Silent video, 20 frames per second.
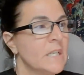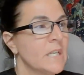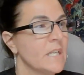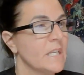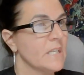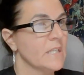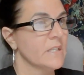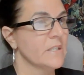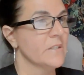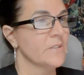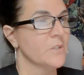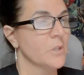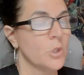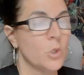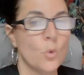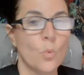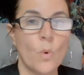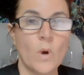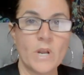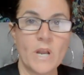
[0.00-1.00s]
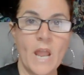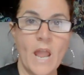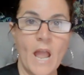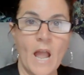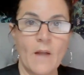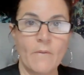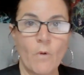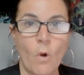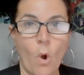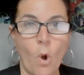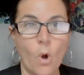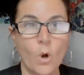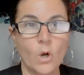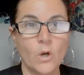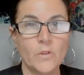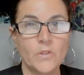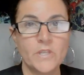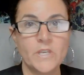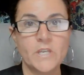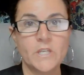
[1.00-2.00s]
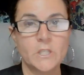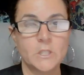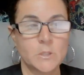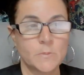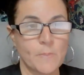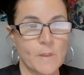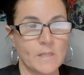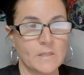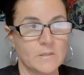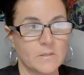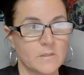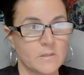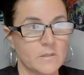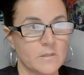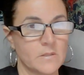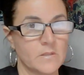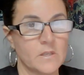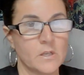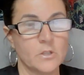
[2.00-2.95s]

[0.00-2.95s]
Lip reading: is you want to have all the expenses